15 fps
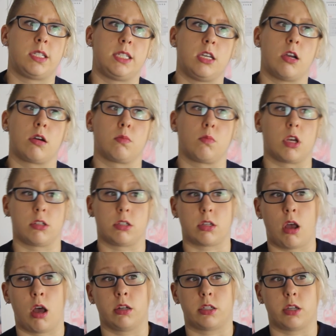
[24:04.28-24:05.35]
with Dion
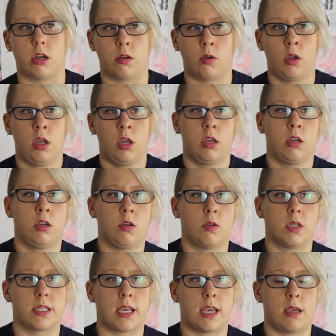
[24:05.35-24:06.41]
Monsanto,
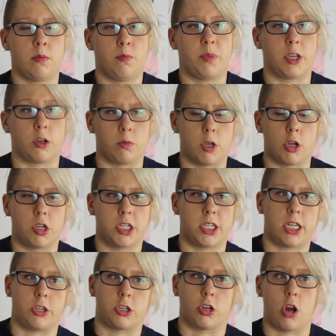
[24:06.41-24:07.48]
who is a Bikram
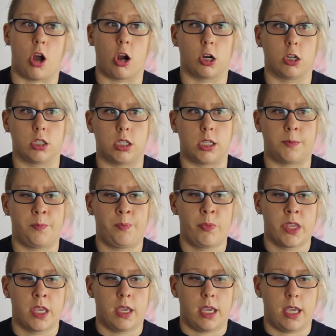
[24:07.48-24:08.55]
yoga teacher in Harlem
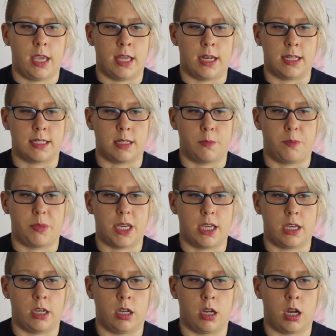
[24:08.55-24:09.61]
and is a
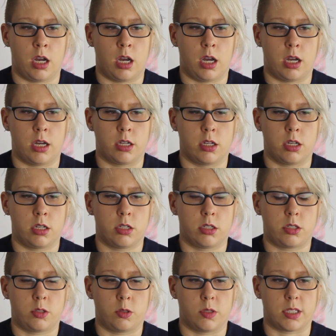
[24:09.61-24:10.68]
big uh,
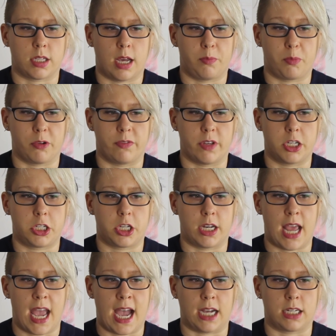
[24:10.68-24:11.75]
suicide
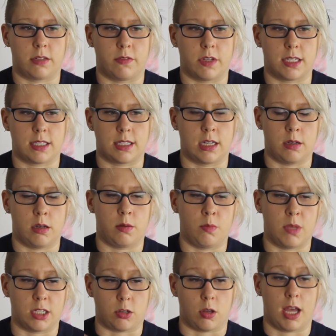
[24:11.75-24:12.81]
prevention activist
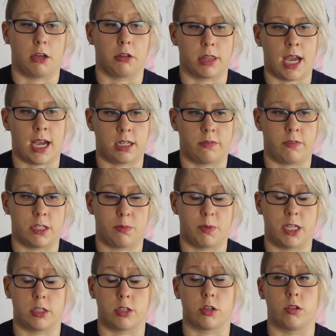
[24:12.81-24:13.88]
and mental health
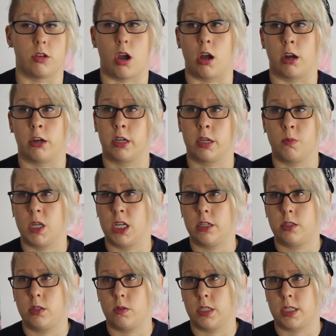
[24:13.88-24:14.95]
activist because her daughter
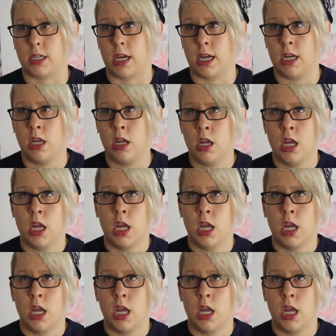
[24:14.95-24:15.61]
committed suicide.